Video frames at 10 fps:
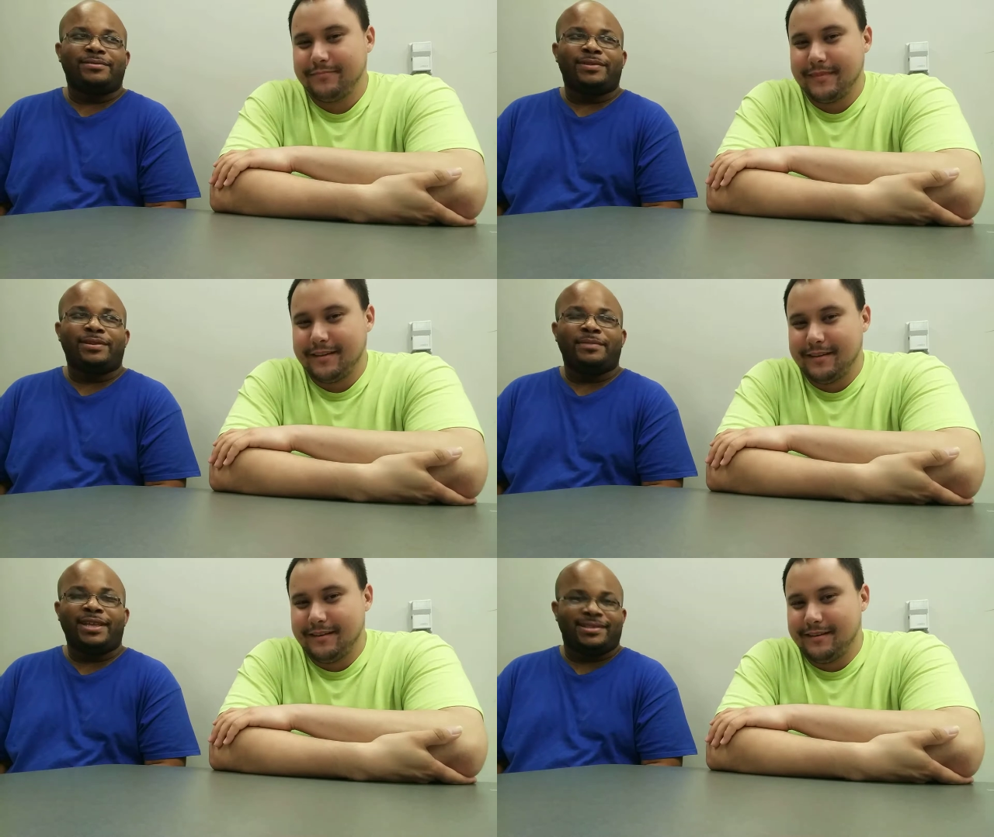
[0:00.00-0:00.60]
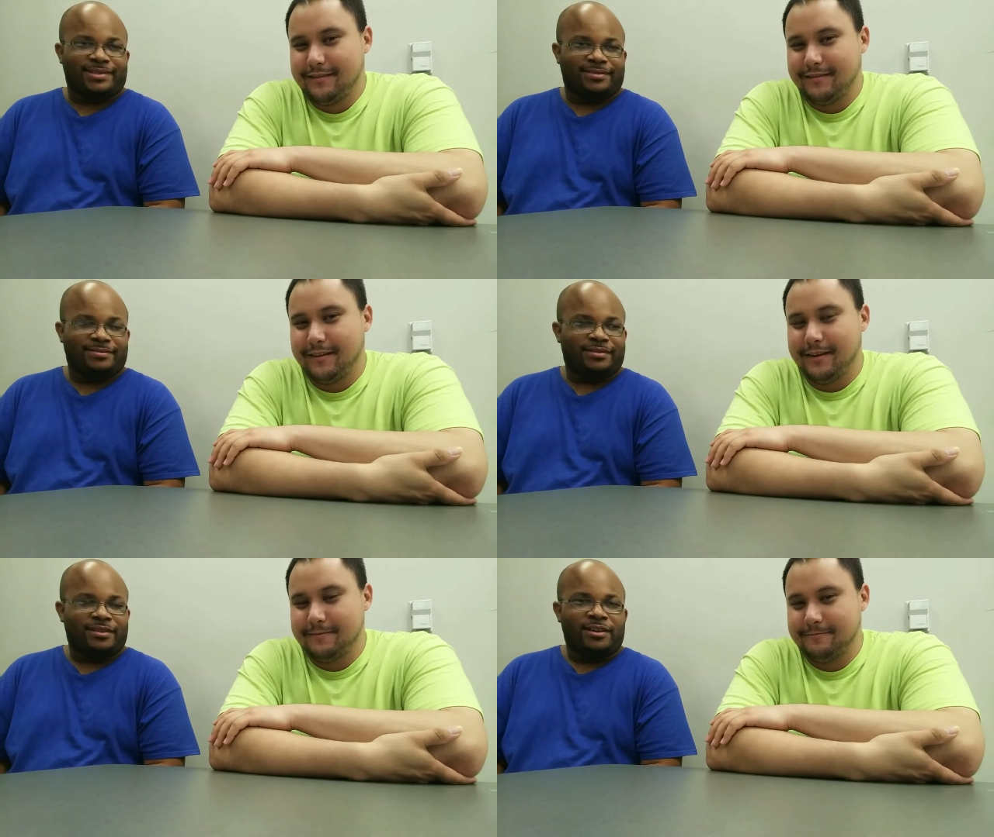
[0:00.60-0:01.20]
Speaker 1: What it means?
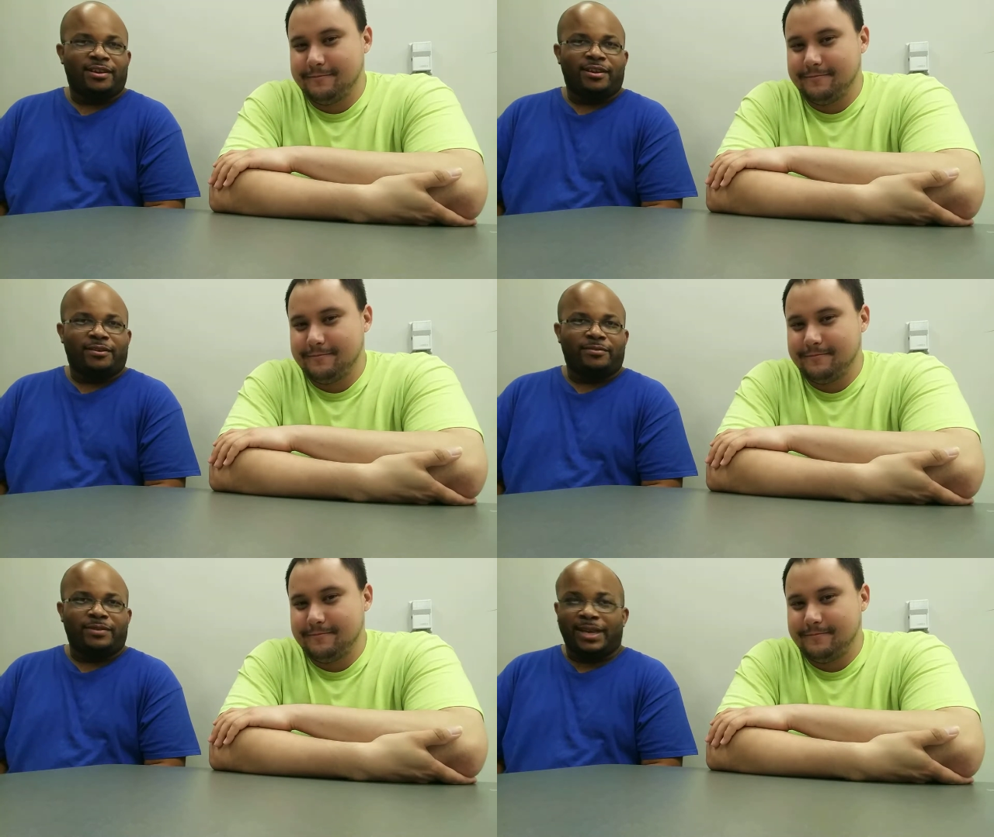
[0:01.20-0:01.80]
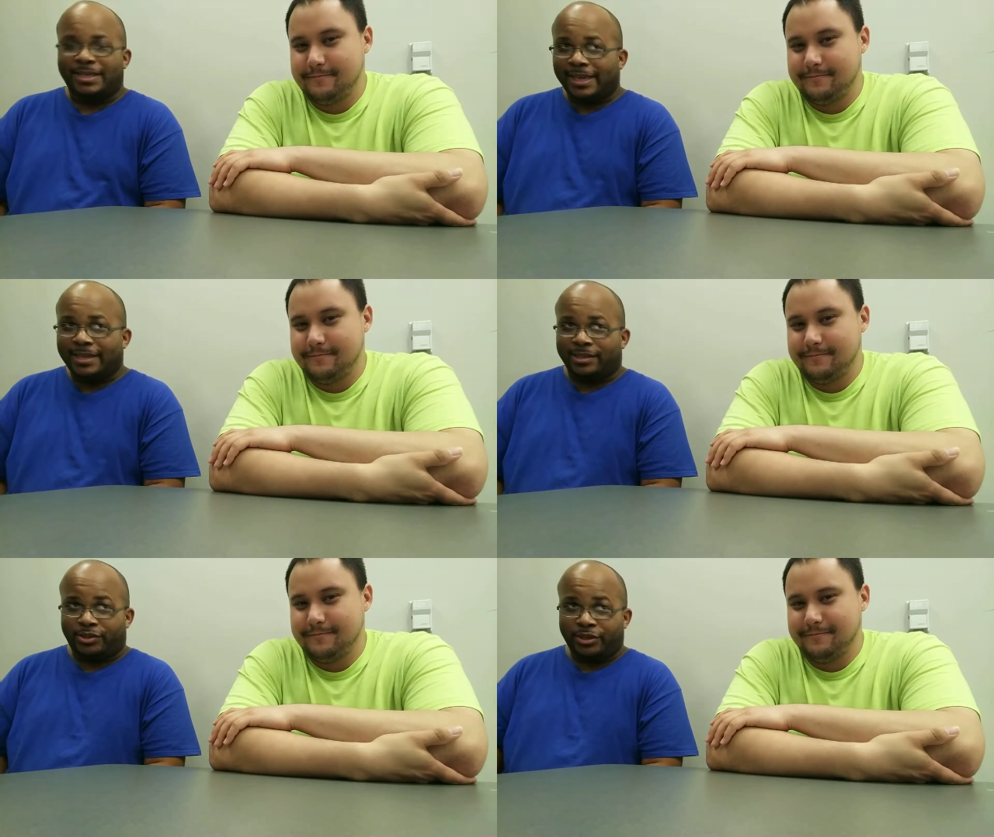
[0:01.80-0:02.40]
What? he
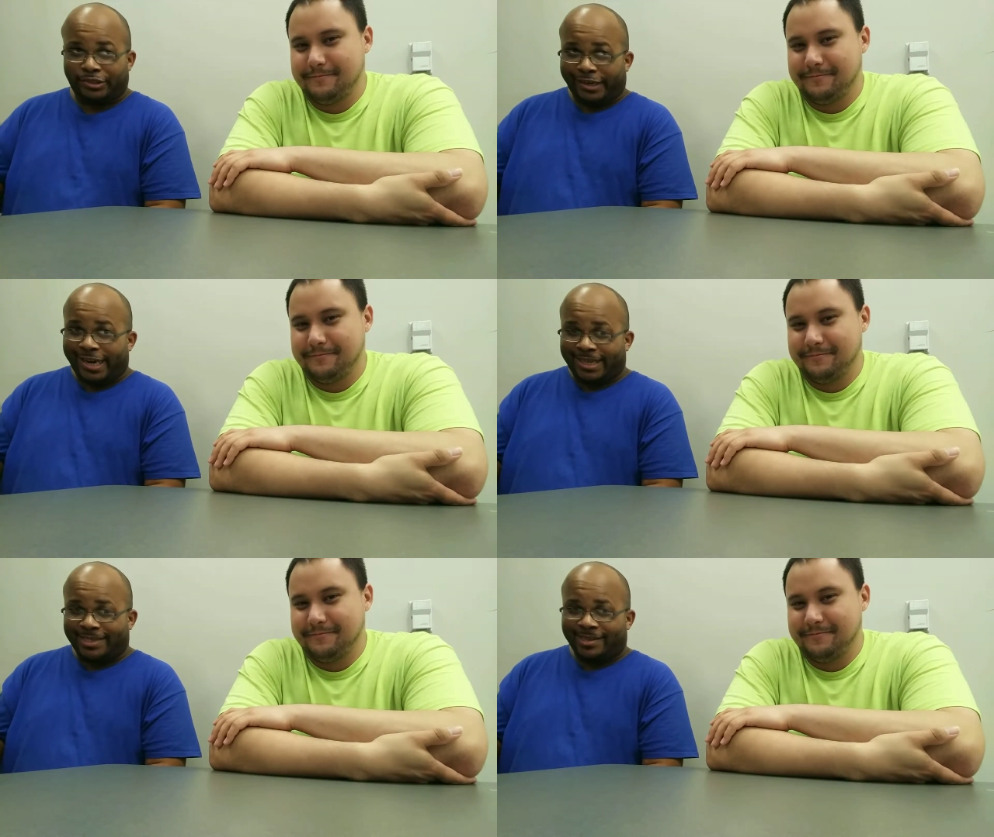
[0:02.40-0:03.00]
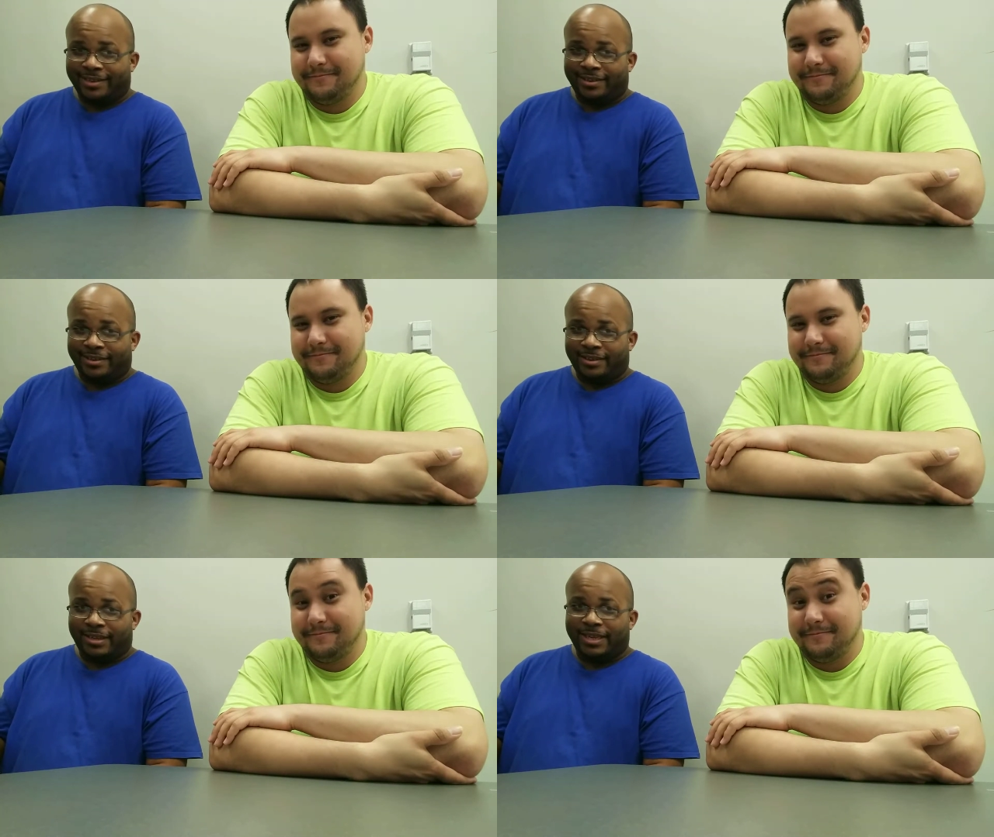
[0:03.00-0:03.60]
says to Trish Stratus.
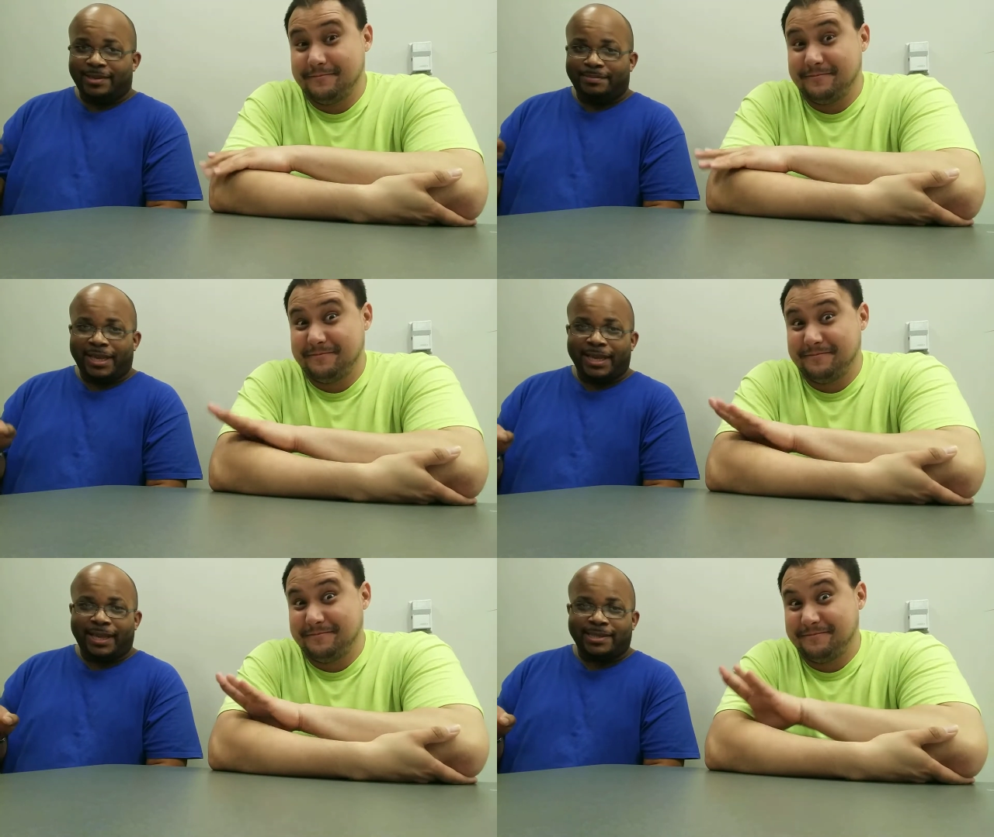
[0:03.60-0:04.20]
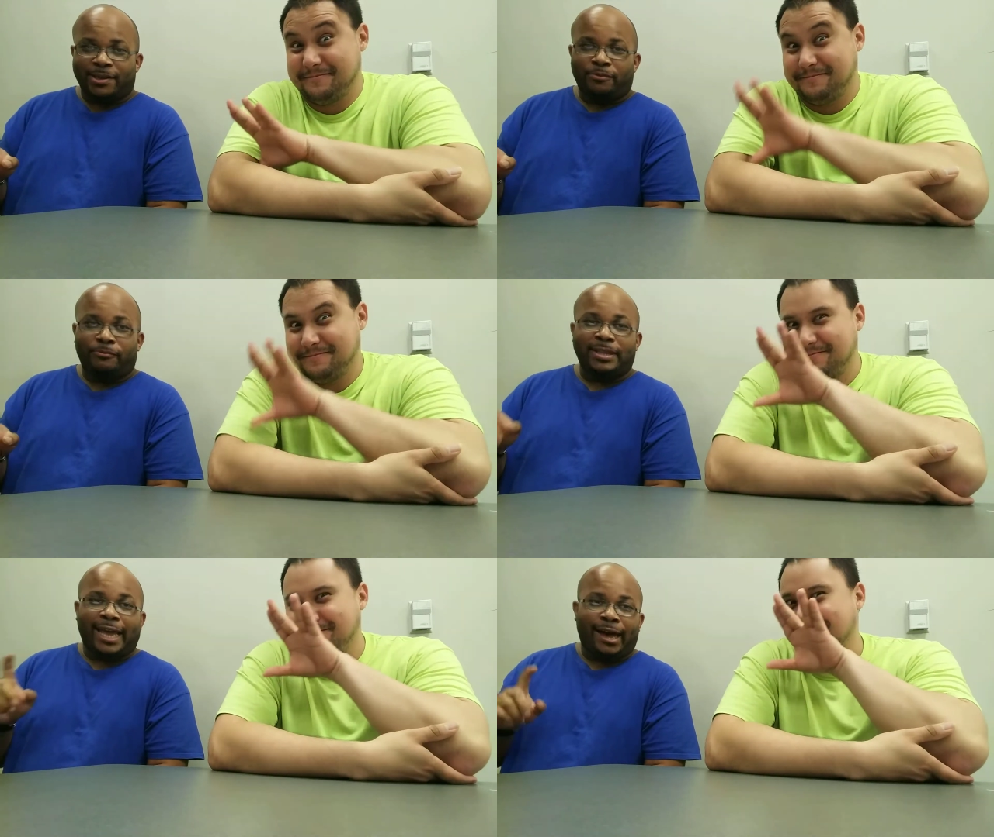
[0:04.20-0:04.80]
It means
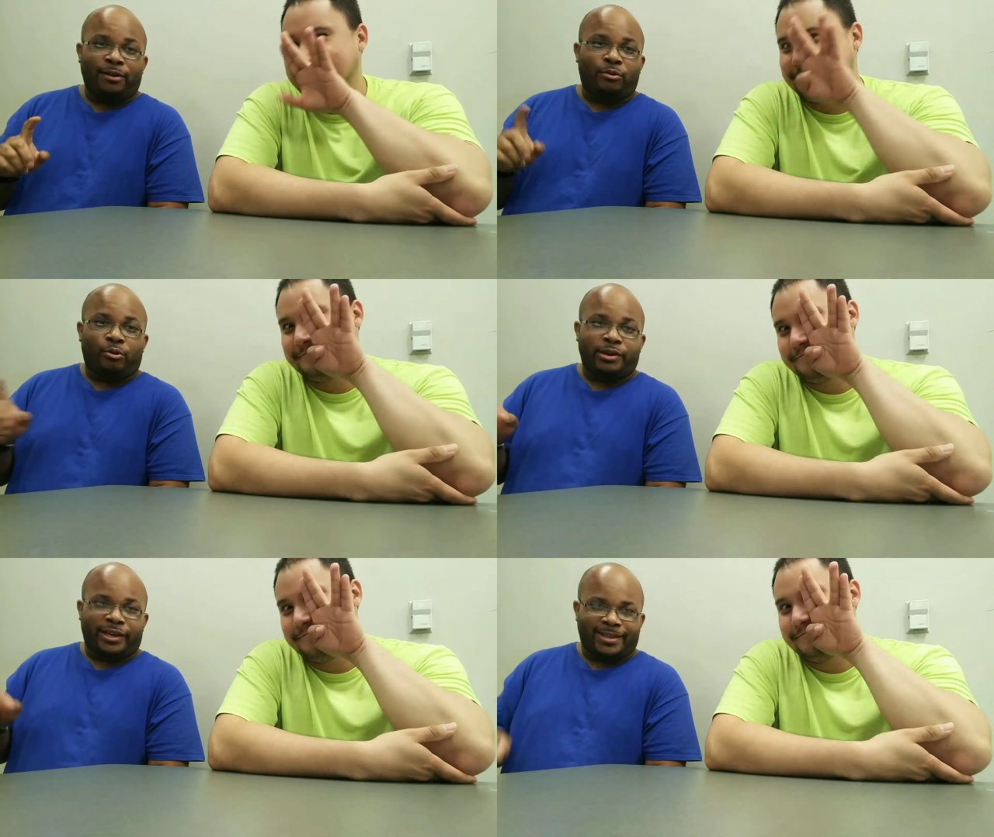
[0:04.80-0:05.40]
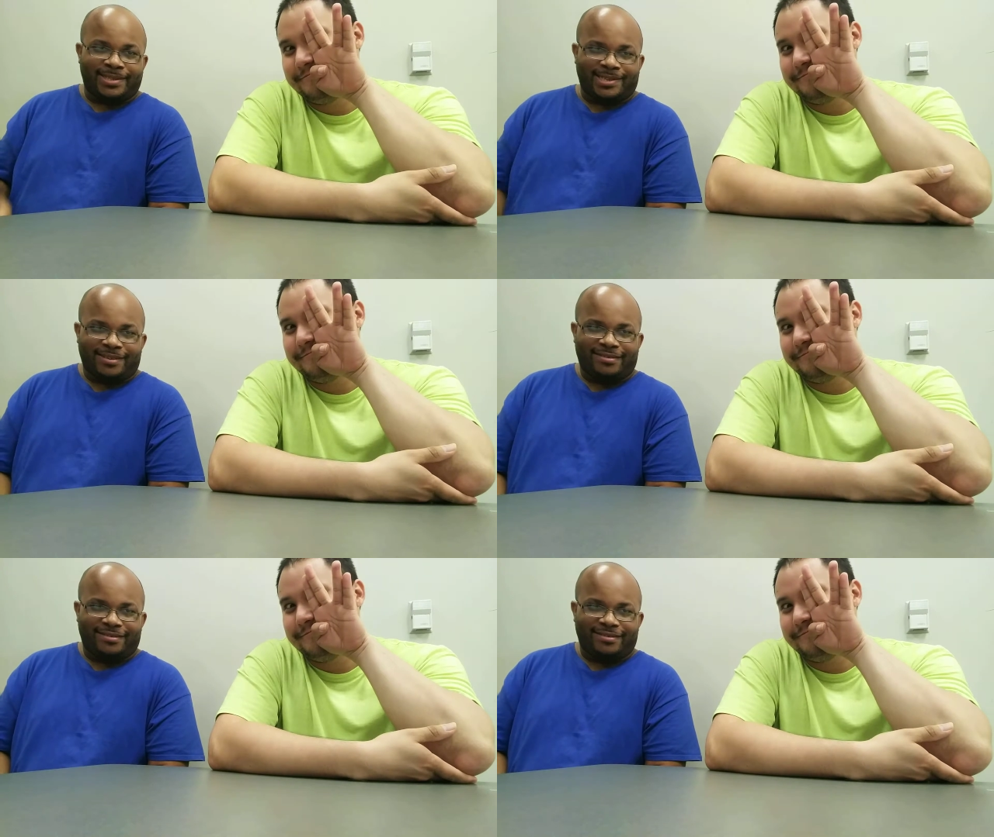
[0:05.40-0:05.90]
without organs.